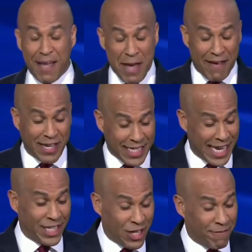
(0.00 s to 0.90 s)
I am having
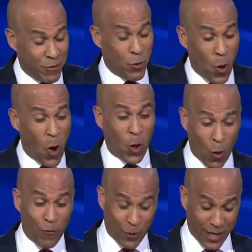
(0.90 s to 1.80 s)
deja vu
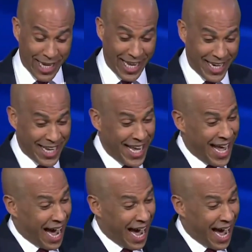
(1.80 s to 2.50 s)
all over again.